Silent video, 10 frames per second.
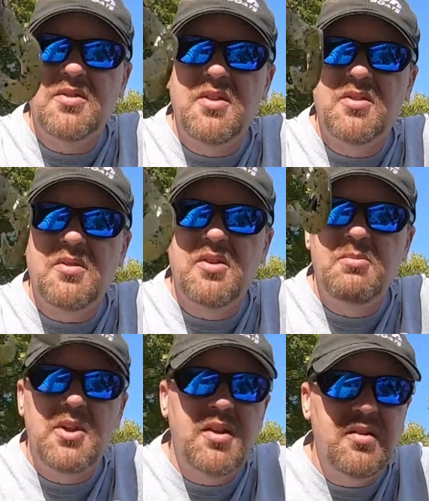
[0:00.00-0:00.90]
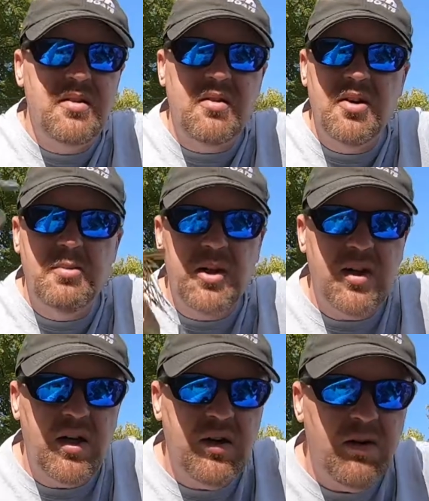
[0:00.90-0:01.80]
It's hard to beat. Hard to beat
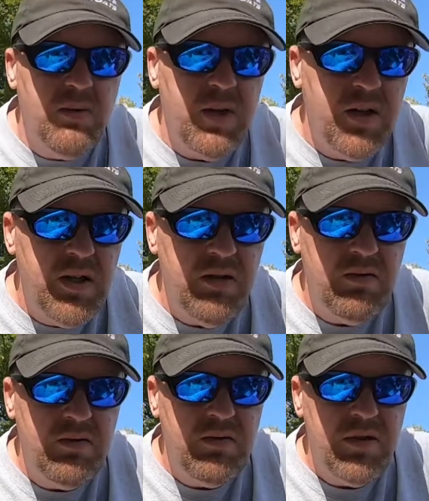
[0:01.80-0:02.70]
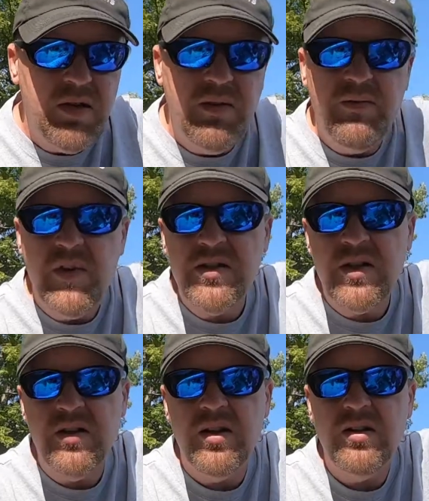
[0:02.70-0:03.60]
that all the way down. Even fish
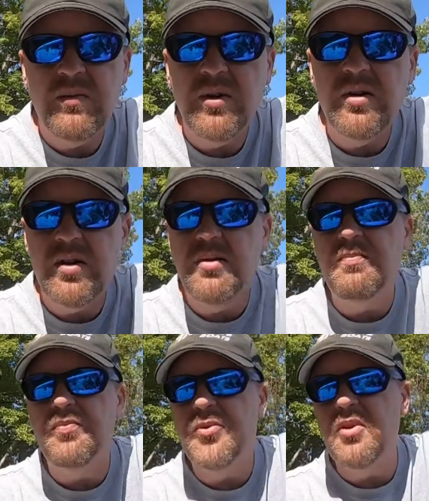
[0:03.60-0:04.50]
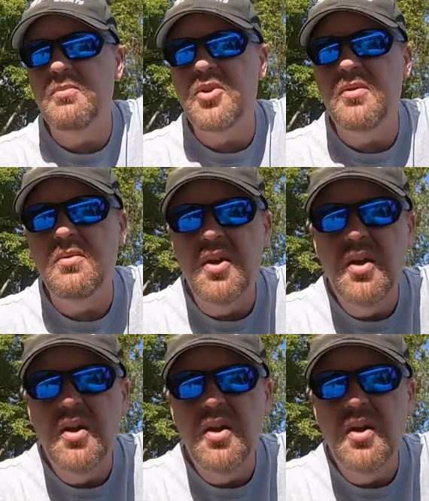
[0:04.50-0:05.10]
that thing in the wintertime, some too.